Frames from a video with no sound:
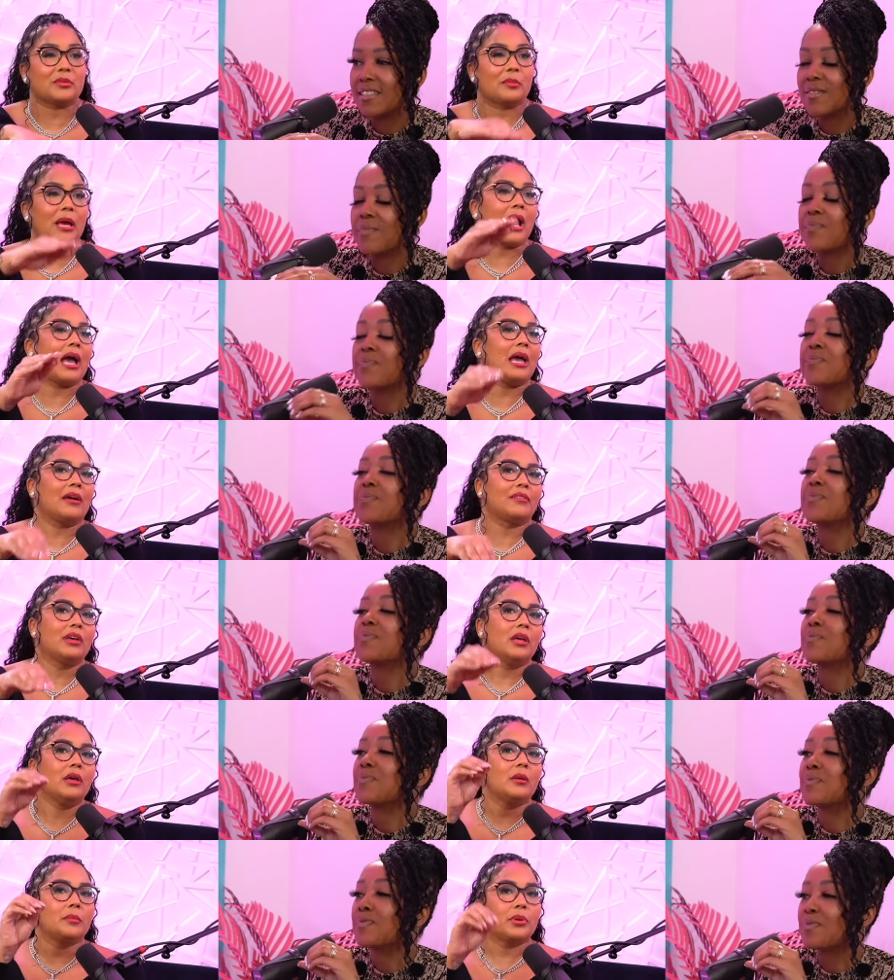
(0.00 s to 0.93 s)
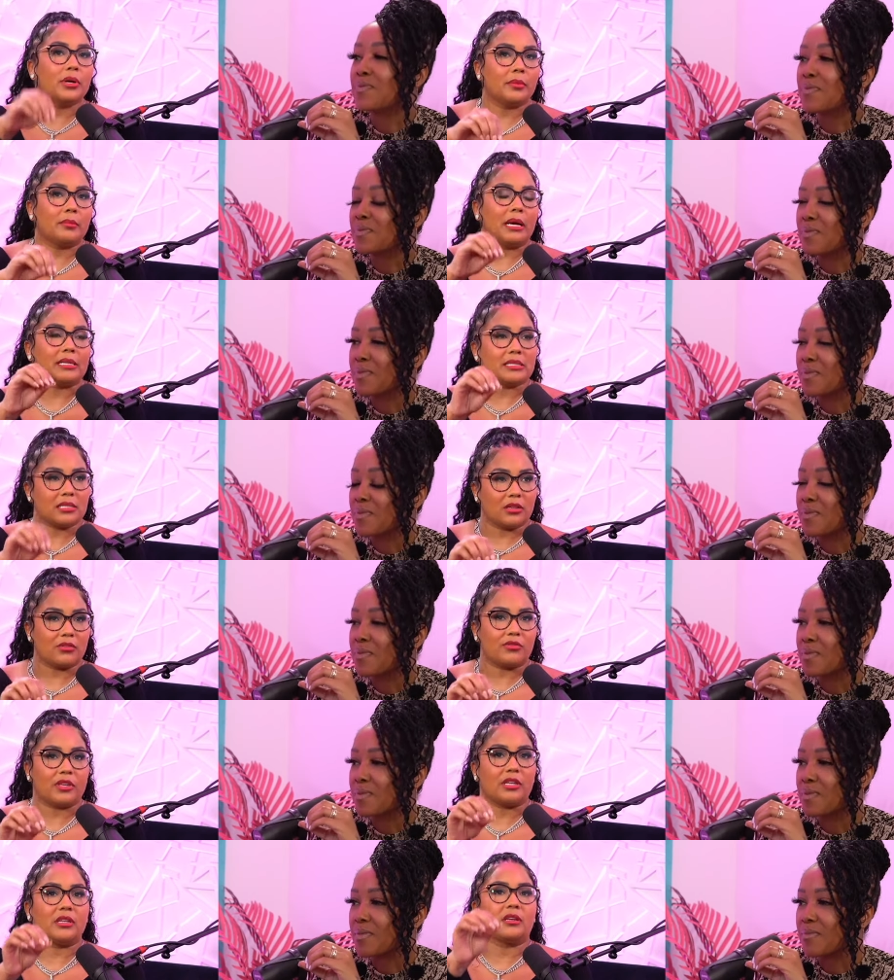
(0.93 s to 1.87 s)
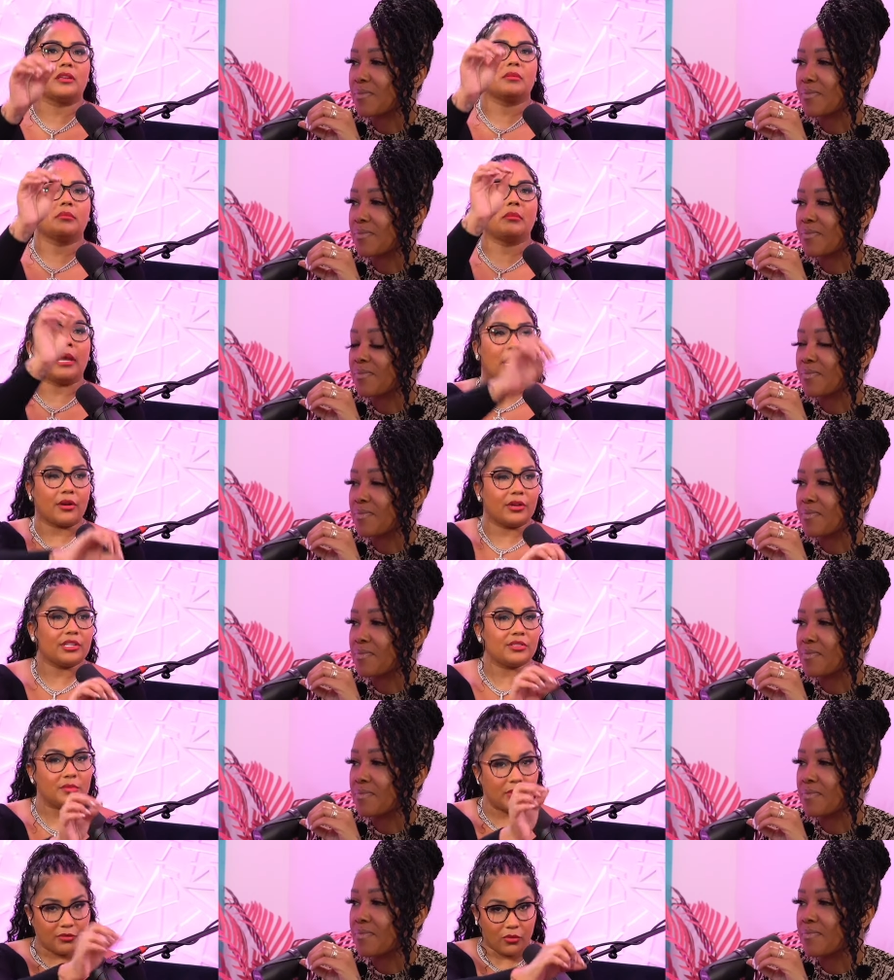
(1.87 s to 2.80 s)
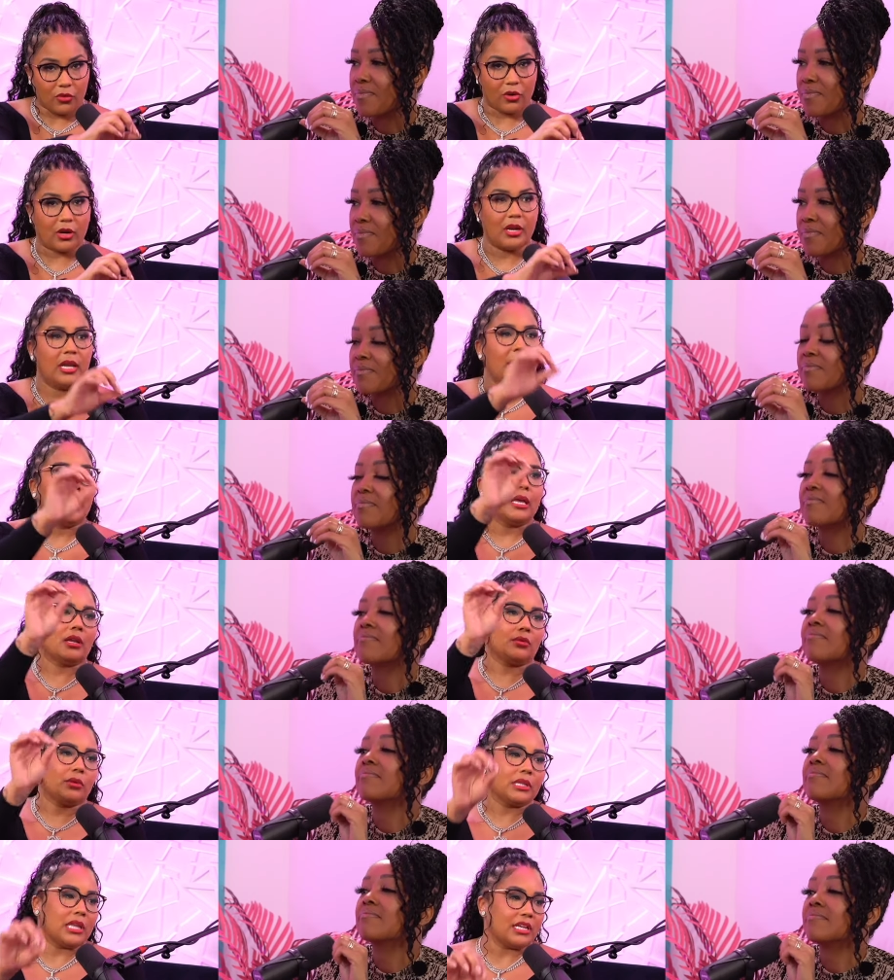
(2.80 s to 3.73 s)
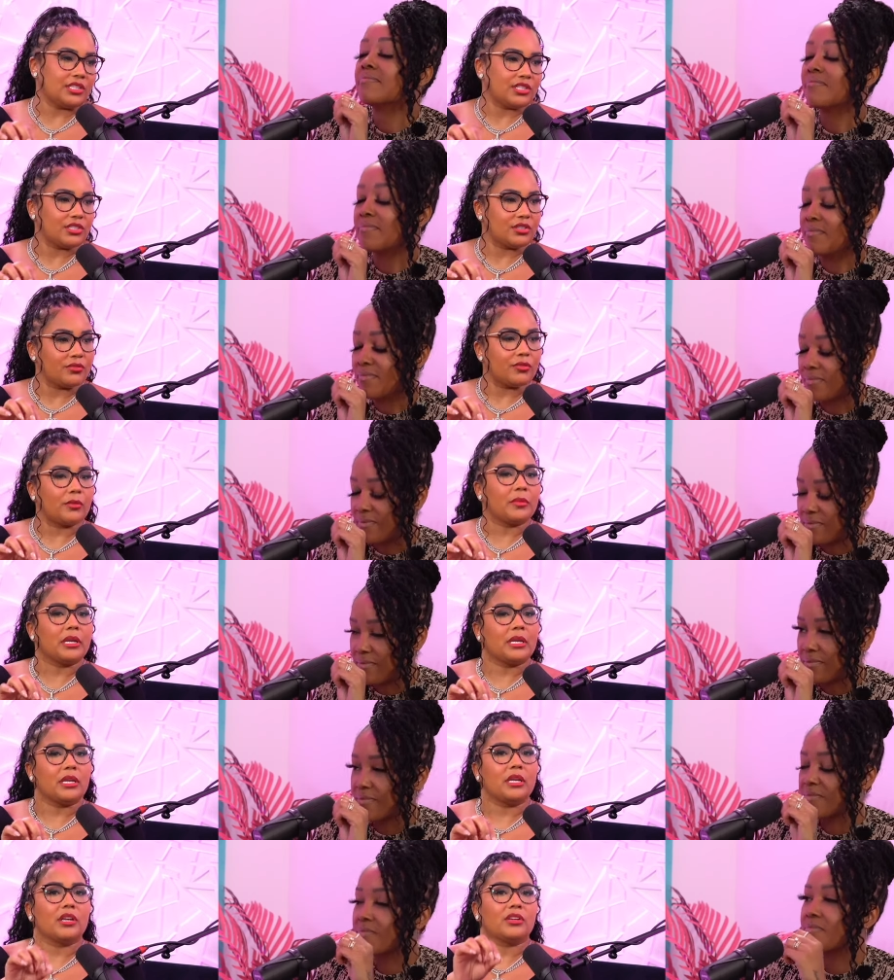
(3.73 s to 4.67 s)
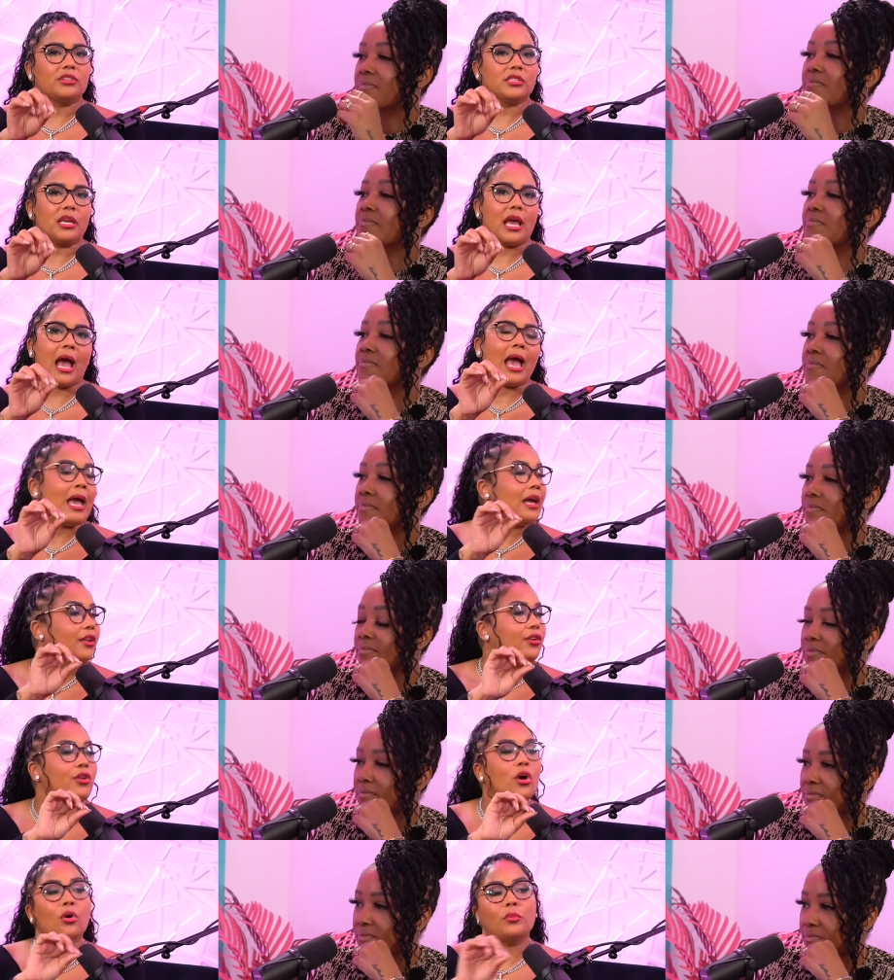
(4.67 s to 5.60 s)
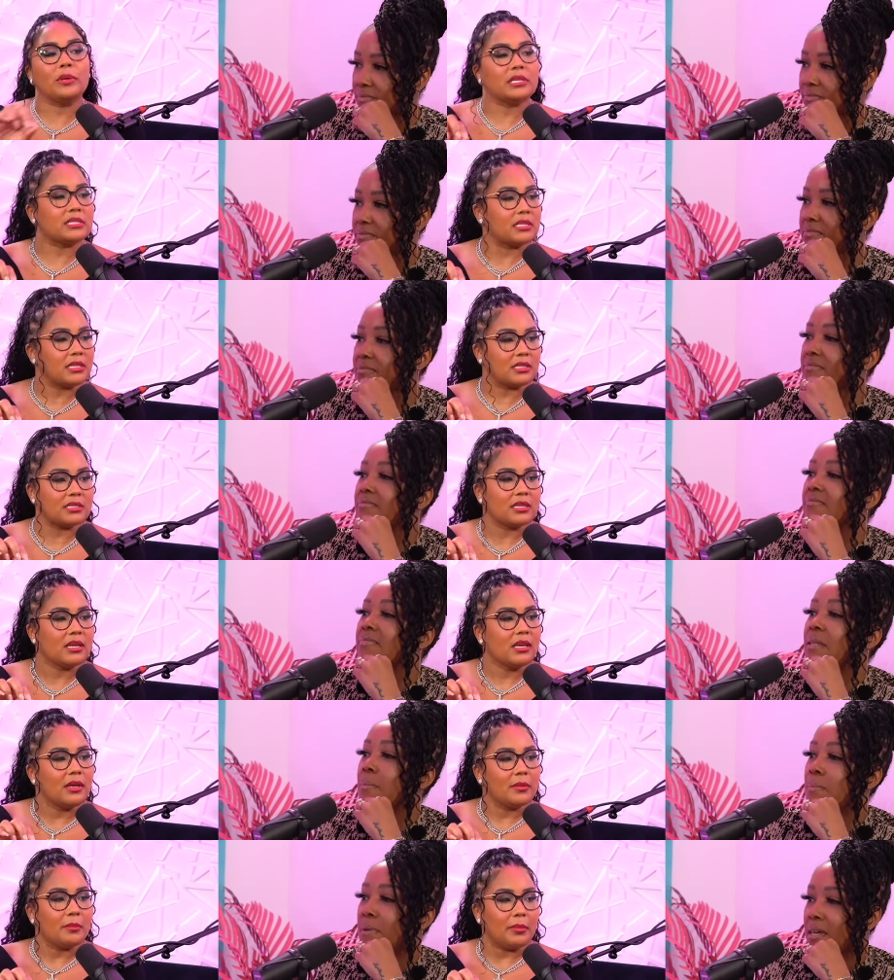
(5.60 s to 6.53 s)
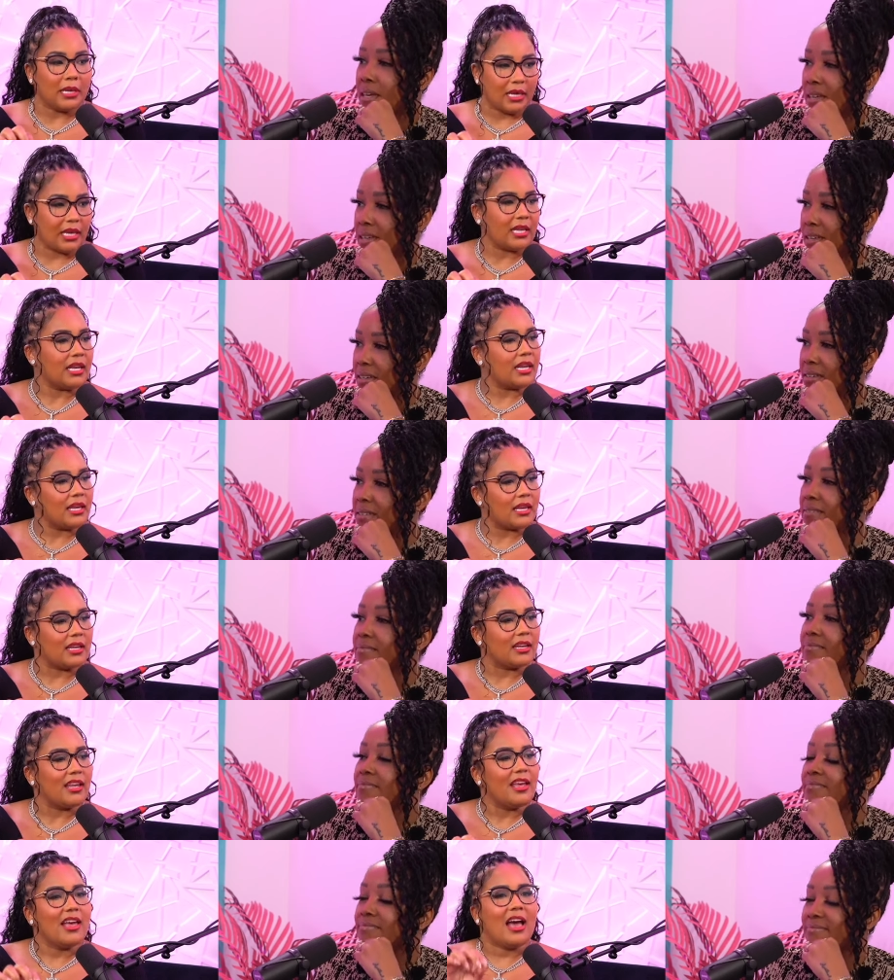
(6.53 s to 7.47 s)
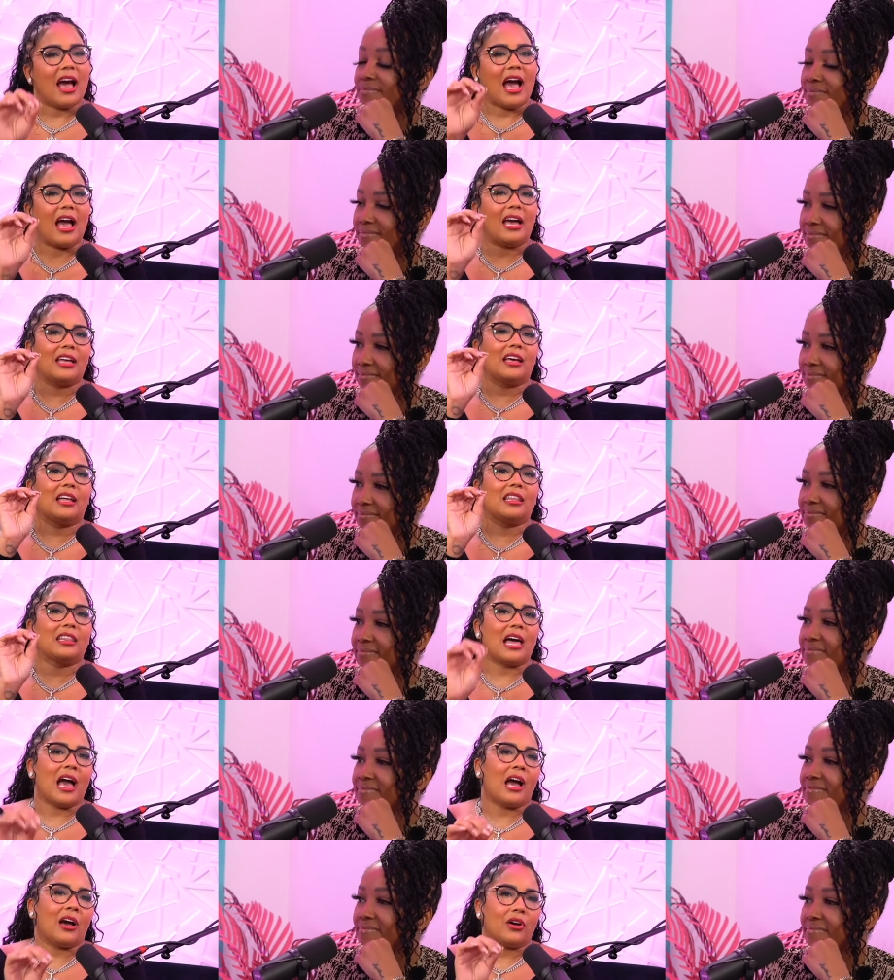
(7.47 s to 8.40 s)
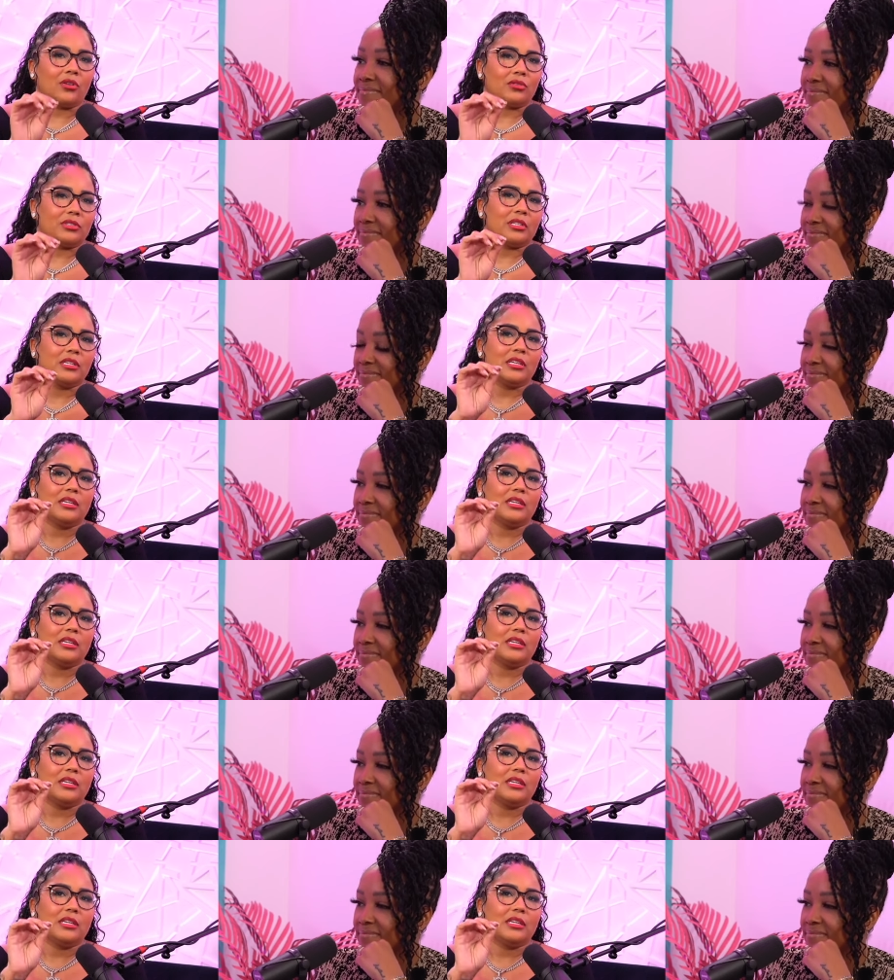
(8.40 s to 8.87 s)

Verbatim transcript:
Speaker 1: but I have put myself in a marriage before, in a relationship for many years that I had no business being, being in. I allowed